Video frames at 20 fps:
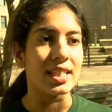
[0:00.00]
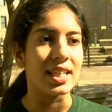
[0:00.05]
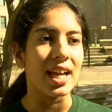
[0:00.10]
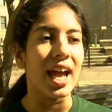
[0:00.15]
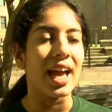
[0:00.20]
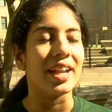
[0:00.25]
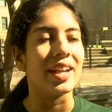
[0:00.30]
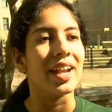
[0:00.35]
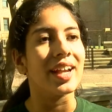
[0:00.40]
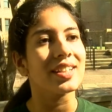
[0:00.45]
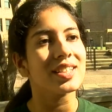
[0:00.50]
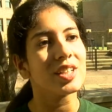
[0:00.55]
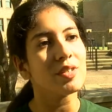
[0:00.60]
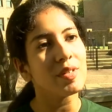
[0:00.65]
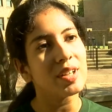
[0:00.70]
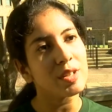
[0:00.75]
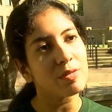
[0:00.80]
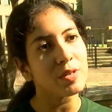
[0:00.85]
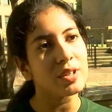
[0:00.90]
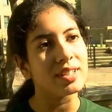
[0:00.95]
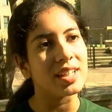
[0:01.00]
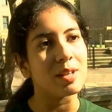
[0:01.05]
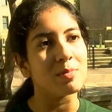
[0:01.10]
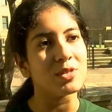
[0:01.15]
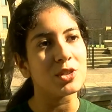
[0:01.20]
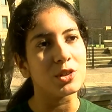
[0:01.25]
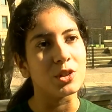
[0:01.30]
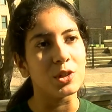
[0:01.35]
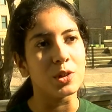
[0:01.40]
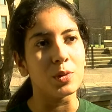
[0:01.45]
had an activity for them
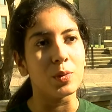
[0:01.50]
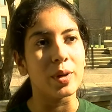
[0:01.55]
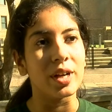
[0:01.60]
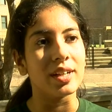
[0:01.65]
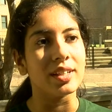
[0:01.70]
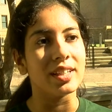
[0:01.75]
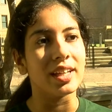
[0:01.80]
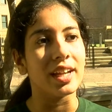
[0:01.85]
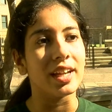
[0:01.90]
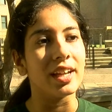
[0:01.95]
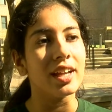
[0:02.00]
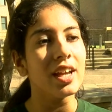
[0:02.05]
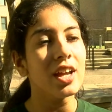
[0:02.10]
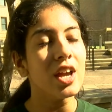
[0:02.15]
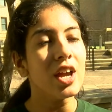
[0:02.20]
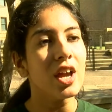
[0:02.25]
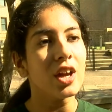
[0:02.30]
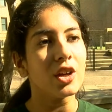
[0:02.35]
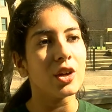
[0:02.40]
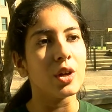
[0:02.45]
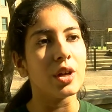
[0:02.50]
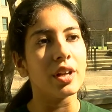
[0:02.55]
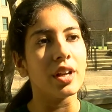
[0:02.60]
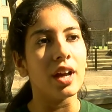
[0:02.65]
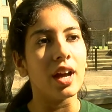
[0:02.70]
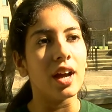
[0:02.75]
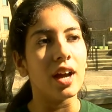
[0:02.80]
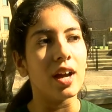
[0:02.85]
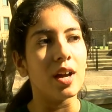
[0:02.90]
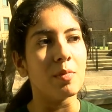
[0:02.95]
to do where they could
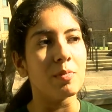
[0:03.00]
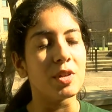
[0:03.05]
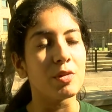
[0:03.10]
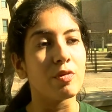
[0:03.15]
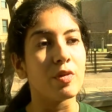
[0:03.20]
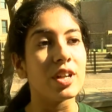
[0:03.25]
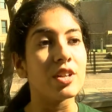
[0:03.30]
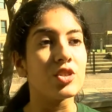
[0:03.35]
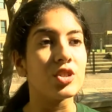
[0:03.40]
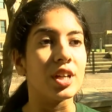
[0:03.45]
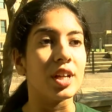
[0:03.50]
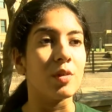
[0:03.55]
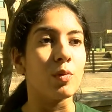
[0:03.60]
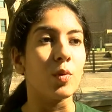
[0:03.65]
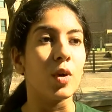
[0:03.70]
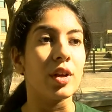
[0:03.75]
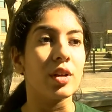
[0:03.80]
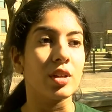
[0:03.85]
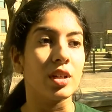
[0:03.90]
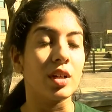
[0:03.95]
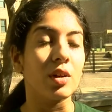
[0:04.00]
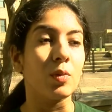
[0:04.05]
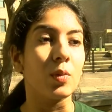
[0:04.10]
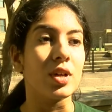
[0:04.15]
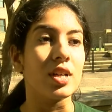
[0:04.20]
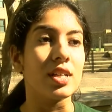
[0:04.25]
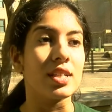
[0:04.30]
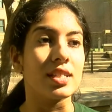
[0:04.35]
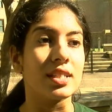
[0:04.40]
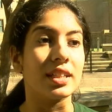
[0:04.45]
um, differentiate what
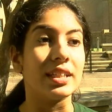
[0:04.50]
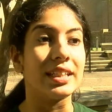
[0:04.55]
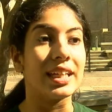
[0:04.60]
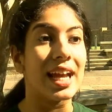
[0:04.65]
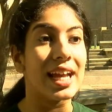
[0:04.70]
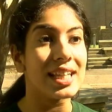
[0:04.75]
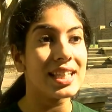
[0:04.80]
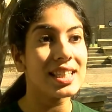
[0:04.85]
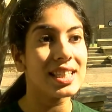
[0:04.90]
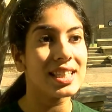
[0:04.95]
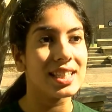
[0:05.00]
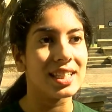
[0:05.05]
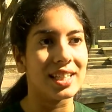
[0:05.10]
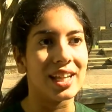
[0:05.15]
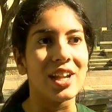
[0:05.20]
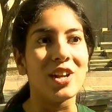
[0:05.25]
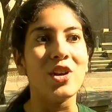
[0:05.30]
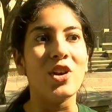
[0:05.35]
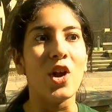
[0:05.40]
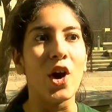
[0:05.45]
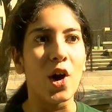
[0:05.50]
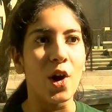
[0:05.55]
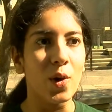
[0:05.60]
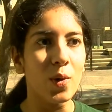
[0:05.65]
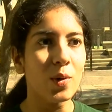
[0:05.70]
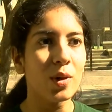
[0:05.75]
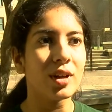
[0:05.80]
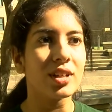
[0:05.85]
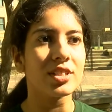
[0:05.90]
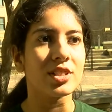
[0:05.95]
was yes and
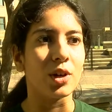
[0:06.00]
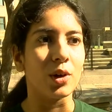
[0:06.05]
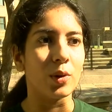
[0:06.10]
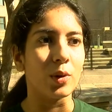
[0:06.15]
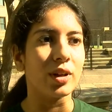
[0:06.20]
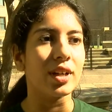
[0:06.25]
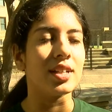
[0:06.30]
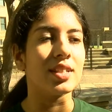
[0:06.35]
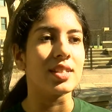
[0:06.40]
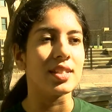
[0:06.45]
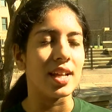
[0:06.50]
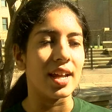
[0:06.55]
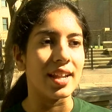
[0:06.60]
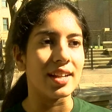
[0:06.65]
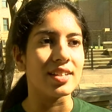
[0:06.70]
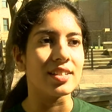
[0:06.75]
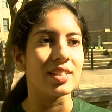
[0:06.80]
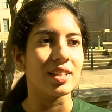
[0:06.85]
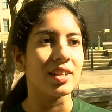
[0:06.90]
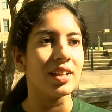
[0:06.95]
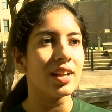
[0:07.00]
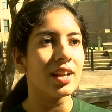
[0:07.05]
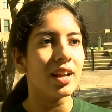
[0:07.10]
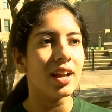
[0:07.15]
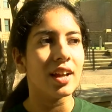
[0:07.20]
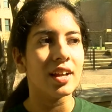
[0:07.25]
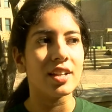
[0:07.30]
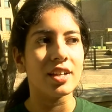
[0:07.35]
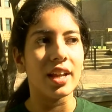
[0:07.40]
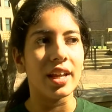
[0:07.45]
no. So consent
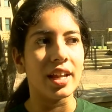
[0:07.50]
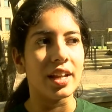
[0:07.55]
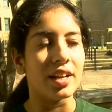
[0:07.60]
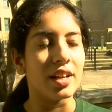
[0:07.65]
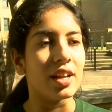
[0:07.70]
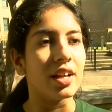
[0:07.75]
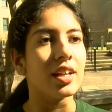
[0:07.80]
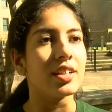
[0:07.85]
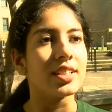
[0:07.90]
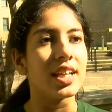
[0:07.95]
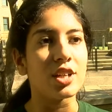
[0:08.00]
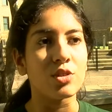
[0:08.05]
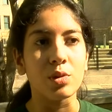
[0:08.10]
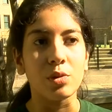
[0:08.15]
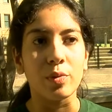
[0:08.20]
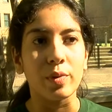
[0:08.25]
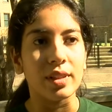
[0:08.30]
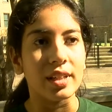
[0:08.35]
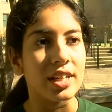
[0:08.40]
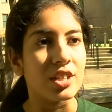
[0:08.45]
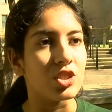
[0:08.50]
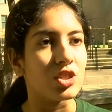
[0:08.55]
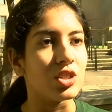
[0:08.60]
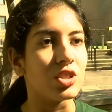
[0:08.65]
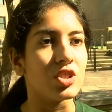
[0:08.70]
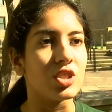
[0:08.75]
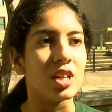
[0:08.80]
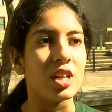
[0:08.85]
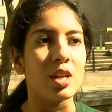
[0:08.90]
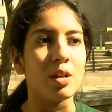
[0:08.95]
in a sexual
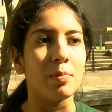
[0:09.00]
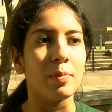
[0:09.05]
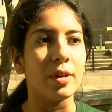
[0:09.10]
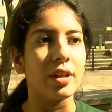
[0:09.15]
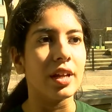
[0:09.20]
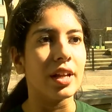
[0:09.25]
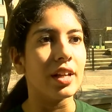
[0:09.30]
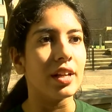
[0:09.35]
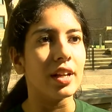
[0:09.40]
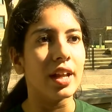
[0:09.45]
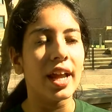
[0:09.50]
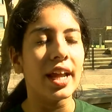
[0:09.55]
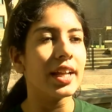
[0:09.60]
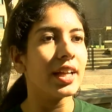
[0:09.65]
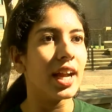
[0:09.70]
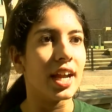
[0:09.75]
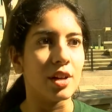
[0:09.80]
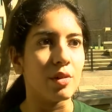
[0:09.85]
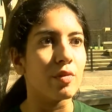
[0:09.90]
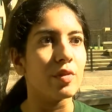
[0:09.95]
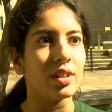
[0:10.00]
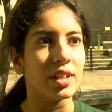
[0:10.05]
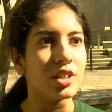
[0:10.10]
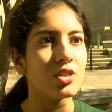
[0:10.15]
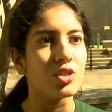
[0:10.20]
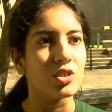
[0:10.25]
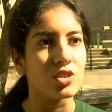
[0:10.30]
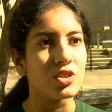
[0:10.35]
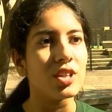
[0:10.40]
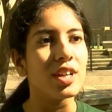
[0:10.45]
relationship, in any kind of
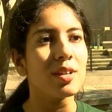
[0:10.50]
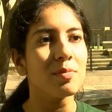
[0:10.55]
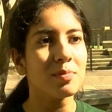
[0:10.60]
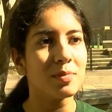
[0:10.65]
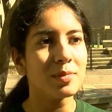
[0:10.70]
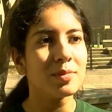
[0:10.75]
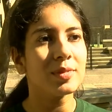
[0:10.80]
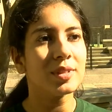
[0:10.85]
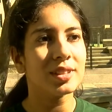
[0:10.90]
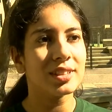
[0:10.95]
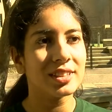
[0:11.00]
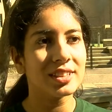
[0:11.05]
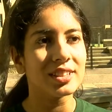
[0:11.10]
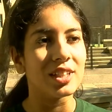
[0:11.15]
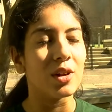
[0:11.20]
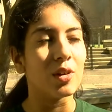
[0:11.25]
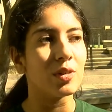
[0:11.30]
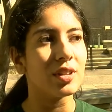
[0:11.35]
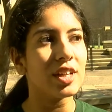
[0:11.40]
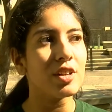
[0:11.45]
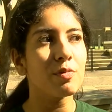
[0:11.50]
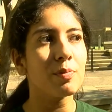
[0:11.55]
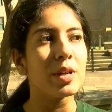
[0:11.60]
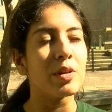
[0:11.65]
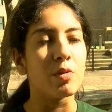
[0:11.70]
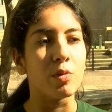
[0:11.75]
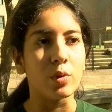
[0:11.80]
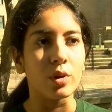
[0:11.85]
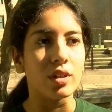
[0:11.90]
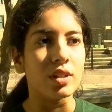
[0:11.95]
relationship. So they've
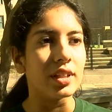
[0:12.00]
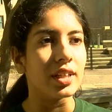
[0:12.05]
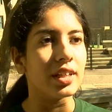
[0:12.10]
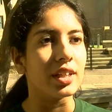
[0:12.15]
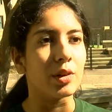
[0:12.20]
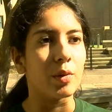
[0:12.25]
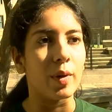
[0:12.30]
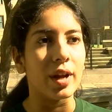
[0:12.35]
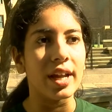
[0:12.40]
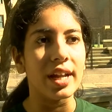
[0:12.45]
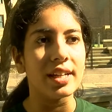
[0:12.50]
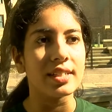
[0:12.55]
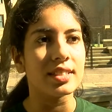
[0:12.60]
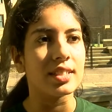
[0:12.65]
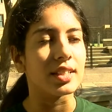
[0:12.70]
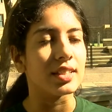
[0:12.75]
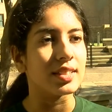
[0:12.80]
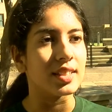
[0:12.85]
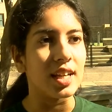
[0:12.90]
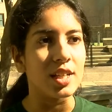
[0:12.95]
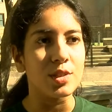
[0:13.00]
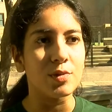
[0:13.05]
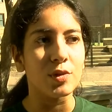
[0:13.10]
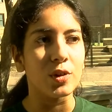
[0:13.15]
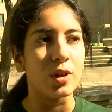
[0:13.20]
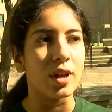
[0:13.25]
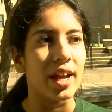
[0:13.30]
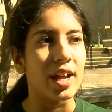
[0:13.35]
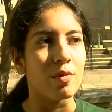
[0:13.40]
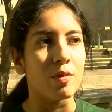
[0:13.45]
been really great,
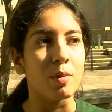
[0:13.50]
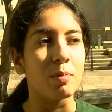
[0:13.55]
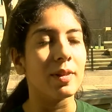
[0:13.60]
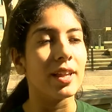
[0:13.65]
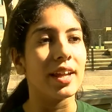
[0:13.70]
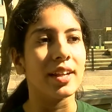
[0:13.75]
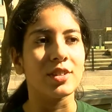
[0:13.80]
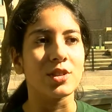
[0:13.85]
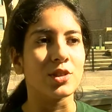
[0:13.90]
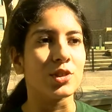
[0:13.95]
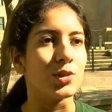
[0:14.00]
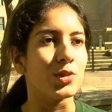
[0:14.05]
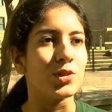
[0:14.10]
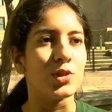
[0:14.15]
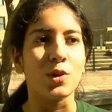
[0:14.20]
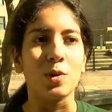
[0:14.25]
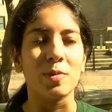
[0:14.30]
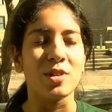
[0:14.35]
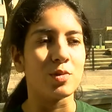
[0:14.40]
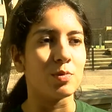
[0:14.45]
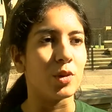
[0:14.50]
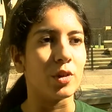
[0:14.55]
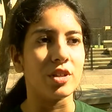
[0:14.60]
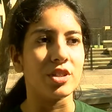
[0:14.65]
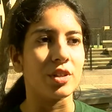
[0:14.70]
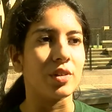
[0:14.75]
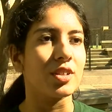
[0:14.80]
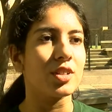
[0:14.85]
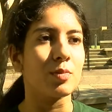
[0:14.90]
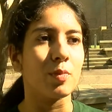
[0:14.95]
successful, and we're planning to do so much more
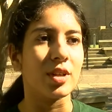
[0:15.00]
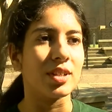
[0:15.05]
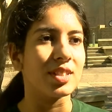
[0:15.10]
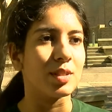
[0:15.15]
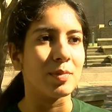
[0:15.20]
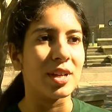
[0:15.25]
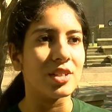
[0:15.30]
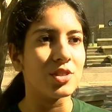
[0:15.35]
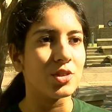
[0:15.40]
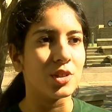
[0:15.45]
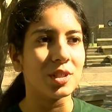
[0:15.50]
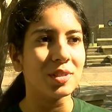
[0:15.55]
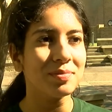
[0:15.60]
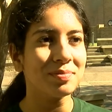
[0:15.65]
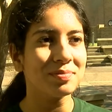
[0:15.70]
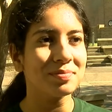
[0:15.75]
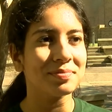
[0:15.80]
during spring semester.